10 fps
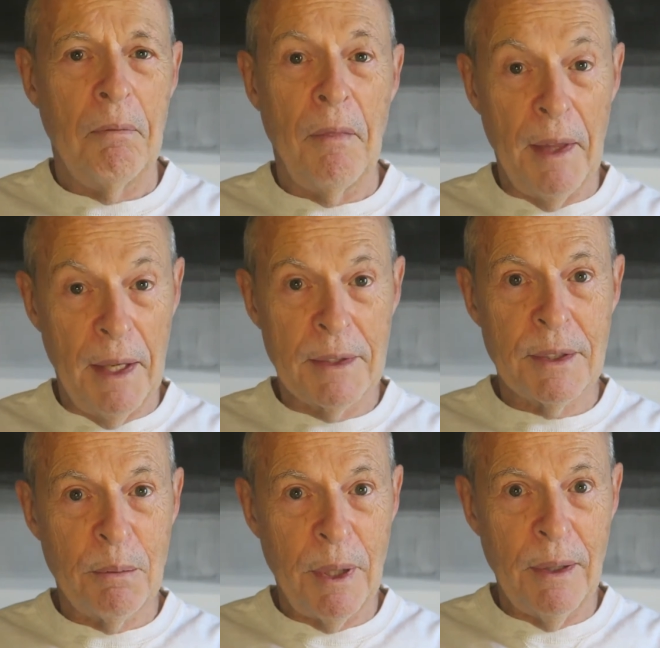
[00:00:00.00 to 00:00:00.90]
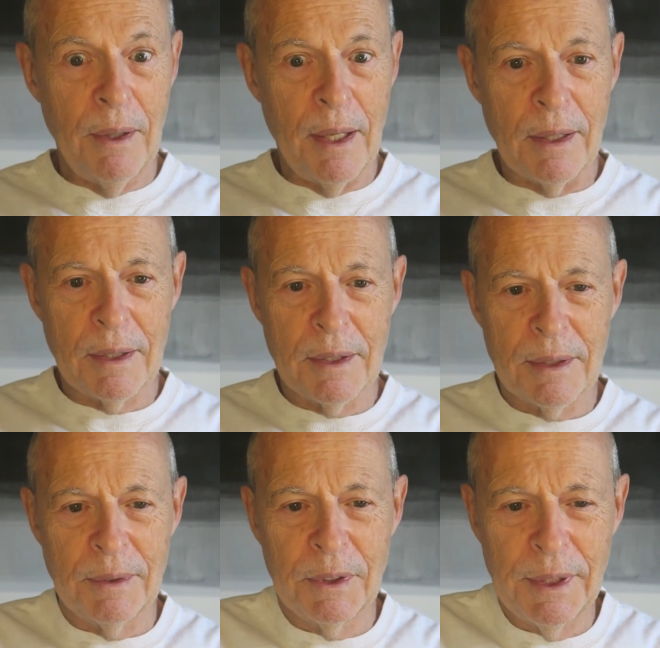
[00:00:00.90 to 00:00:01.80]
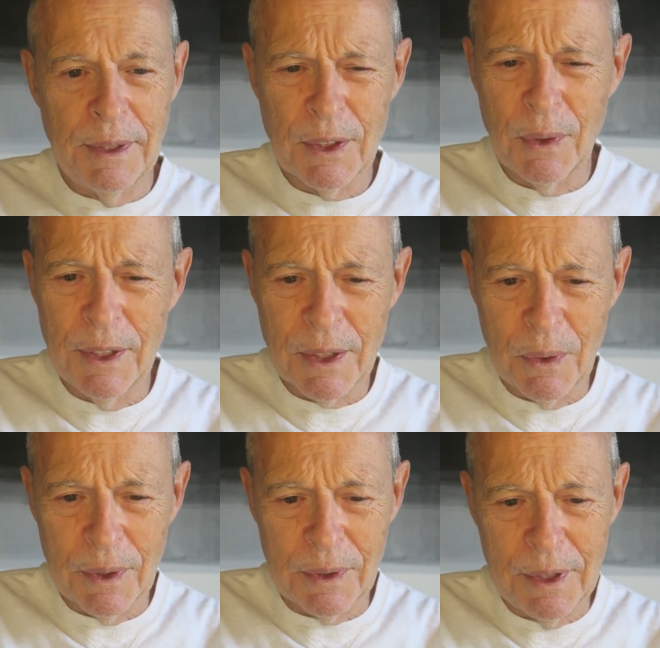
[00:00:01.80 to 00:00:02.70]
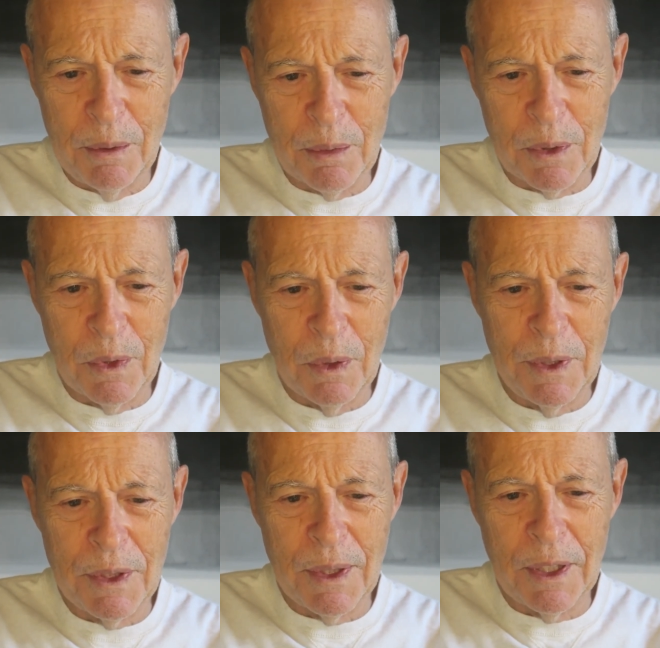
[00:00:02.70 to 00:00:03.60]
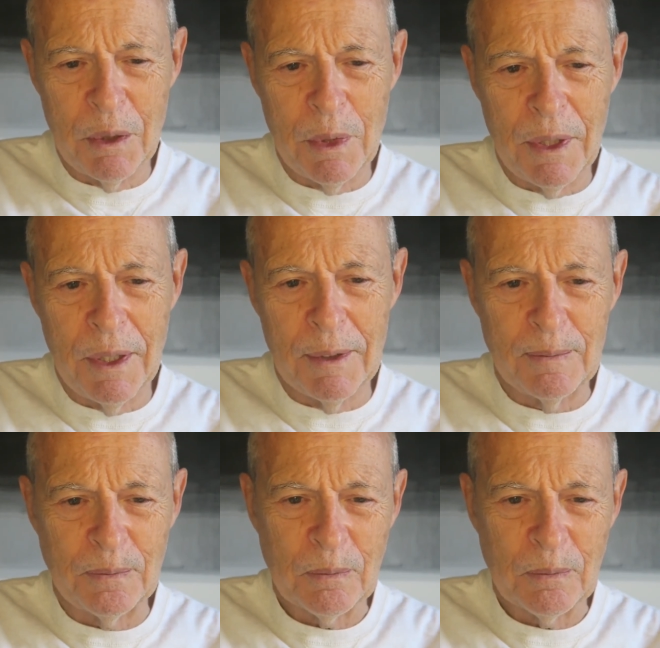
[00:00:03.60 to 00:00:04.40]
That's a paradox, you see? So let's go a little deeper. What are we talking about here?